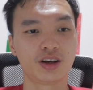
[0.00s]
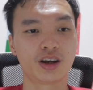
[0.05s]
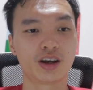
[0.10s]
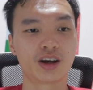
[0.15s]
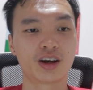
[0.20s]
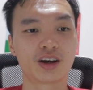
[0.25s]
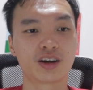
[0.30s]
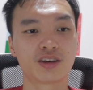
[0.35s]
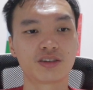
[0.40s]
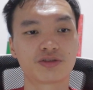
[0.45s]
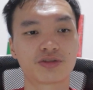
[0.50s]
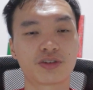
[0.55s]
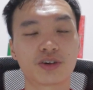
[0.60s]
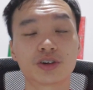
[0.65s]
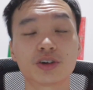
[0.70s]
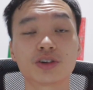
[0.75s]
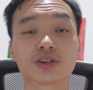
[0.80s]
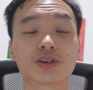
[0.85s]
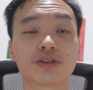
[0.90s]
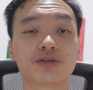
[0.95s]
And
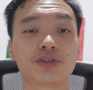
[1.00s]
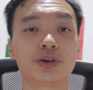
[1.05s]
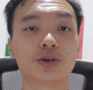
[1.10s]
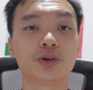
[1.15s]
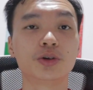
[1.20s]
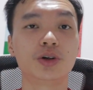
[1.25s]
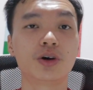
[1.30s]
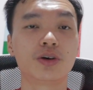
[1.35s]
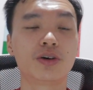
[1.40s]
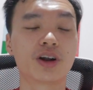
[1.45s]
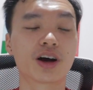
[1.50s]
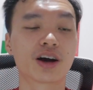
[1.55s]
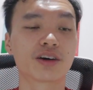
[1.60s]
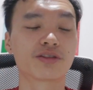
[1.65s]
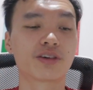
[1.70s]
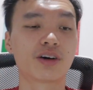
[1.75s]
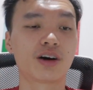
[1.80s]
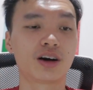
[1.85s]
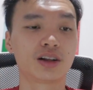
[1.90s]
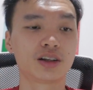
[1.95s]
for those of you who don't
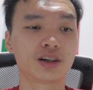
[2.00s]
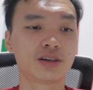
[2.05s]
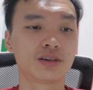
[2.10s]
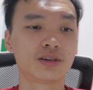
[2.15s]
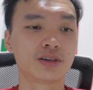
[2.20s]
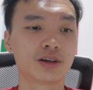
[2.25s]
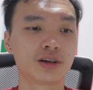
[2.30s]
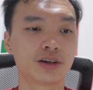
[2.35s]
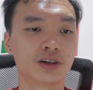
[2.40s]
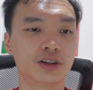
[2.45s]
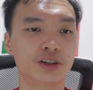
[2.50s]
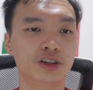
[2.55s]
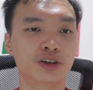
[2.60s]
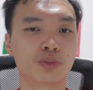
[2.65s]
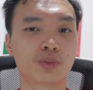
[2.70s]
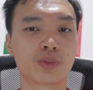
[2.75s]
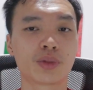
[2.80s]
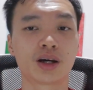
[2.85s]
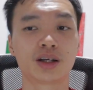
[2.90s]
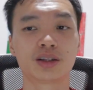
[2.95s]
have Haaland, you
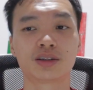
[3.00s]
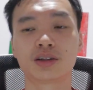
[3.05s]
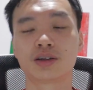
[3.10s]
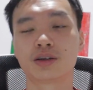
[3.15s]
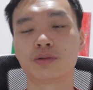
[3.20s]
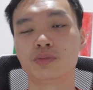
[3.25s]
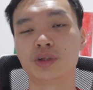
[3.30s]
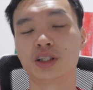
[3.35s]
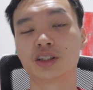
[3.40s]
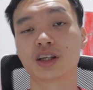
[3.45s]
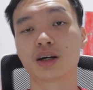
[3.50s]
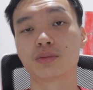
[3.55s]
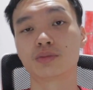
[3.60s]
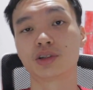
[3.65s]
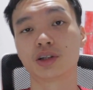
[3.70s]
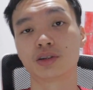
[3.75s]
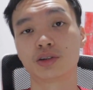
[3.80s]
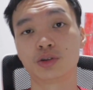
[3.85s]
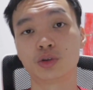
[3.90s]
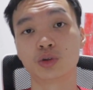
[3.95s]
might be
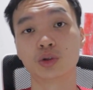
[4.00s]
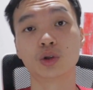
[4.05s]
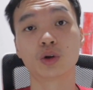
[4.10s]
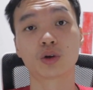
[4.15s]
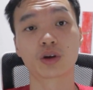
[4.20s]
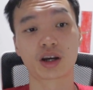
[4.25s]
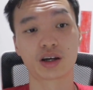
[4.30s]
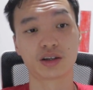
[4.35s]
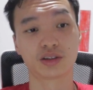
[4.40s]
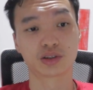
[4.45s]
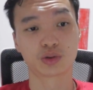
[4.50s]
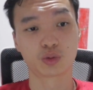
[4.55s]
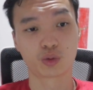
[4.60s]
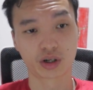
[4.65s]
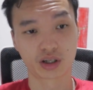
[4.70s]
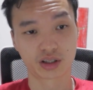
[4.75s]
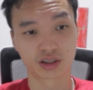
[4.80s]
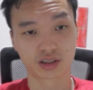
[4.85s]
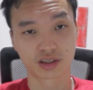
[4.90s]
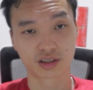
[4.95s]
tempted to look
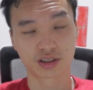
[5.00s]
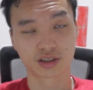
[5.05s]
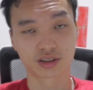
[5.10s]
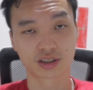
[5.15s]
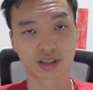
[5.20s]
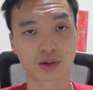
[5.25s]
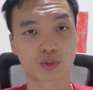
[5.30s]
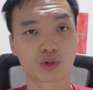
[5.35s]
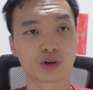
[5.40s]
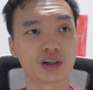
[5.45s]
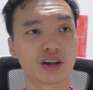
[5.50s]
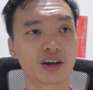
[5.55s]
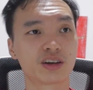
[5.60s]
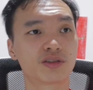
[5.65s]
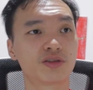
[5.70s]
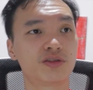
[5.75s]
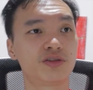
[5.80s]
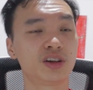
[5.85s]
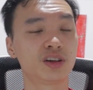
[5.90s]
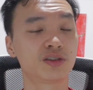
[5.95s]
elsewhere. Someone like
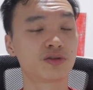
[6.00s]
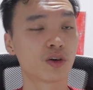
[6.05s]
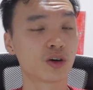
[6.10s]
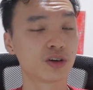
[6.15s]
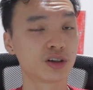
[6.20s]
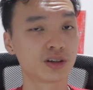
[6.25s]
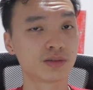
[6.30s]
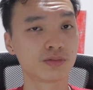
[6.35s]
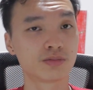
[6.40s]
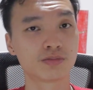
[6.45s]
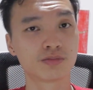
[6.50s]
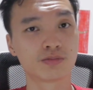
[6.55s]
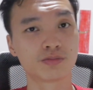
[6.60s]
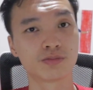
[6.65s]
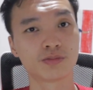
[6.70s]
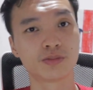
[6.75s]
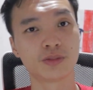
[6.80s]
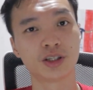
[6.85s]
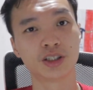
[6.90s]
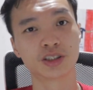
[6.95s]
Phil Foden
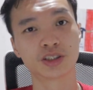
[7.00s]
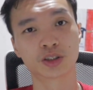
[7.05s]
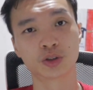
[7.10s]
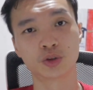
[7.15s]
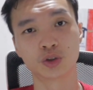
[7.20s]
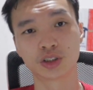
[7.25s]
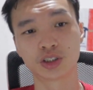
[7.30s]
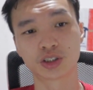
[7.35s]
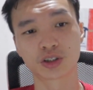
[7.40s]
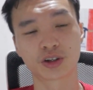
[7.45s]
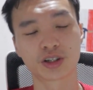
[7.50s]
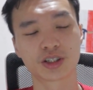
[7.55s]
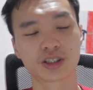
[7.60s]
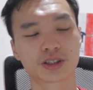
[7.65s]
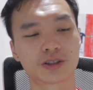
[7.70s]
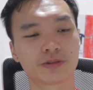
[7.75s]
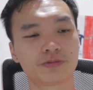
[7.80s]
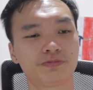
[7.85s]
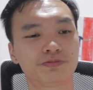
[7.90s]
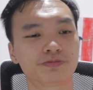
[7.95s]
is a good
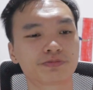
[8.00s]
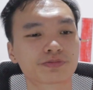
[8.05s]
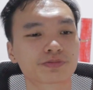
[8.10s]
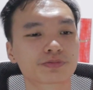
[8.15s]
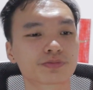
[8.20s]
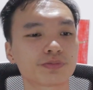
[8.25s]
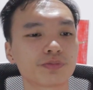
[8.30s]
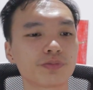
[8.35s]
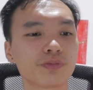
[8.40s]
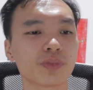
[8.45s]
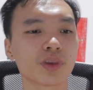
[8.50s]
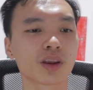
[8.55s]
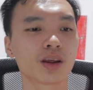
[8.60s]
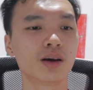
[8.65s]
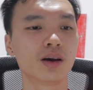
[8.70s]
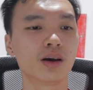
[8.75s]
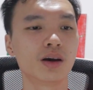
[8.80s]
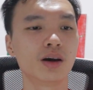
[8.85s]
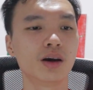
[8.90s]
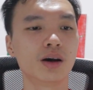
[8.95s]
choice.
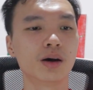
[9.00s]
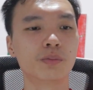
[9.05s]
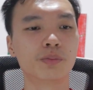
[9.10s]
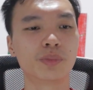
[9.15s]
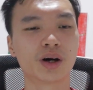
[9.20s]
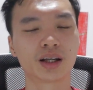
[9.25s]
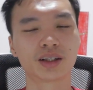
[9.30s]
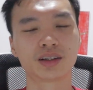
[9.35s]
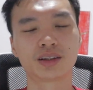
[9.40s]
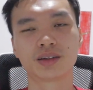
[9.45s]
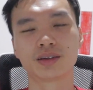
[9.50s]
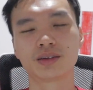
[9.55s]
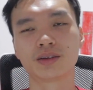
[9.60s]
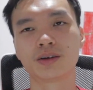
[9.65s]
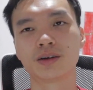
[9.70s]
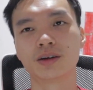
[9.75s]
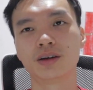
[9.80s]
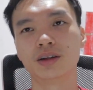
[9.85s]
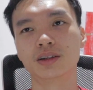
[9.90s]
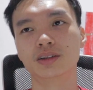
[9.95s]
But
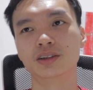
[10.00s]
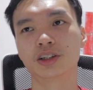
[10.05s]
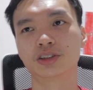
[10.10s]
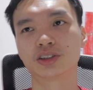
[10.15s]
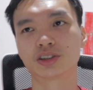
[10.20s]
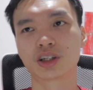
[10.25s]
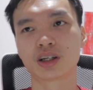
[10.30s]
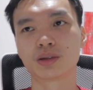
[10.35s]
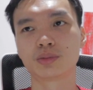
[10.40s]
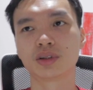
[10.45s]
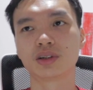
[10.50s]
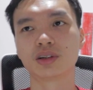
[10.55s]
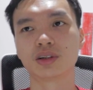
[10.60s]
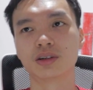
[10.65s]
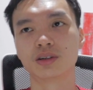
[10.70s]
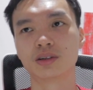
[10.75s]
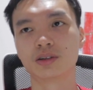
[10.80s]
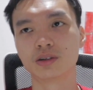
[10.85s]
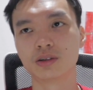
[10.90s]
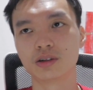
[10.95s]
the
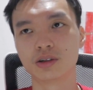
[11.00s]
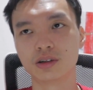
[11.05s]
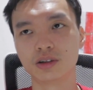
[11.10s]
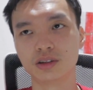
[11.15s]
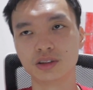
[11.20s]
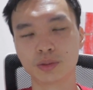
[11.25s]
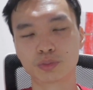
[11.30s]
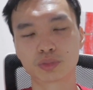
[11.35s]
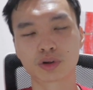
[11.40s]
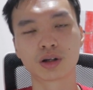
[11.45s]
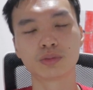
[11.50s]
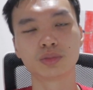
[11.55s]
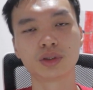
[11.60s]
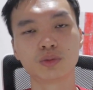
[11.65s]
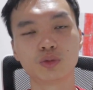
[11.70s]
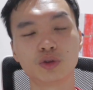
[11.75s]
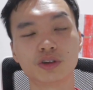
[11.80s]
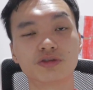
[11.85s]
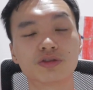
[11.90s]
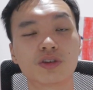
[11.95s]

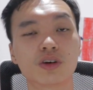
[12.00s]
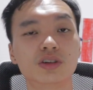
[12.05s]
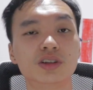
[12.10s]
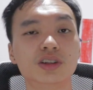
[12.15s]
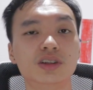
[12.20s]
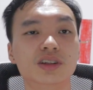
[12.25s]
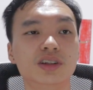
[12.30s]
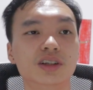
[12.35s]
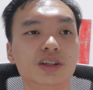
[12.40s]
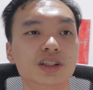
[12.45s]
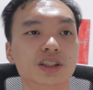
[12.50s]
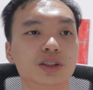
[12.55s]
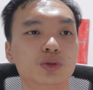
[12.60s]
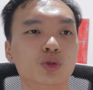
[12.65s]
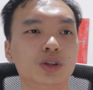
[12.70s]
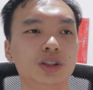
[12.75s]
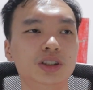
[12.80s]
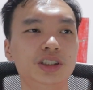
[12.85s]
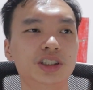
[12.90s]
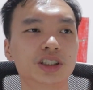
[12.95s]
problem with Foden is
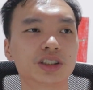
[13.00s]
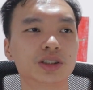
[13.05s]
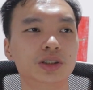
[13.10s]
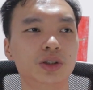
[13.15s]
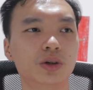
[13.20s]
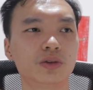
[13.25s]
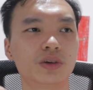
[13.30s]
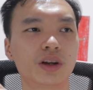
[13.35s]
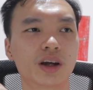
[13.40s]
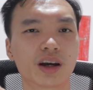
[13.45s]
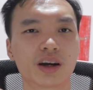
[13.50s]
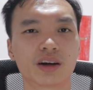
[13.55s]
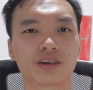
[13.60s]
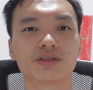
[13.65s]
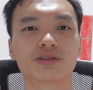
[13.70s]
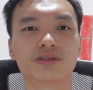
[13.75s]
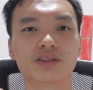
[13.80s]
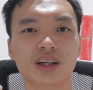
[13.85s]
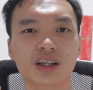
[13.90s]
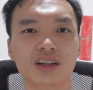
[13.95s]
we just don't
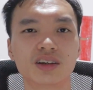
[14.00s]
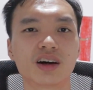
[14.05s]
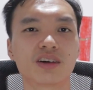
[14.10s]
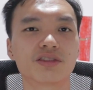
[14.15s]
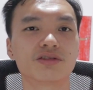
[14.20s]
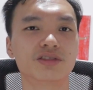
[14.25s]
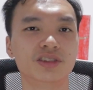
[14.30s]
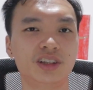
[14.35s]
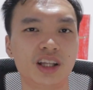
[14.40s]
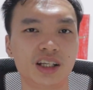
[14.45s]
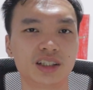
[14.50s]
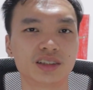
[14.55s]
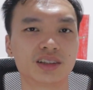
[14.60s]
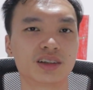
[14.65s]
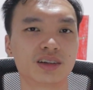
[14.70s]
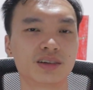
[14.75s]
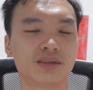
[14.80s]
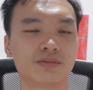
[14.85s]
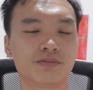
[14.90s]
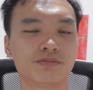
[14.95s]
have enough data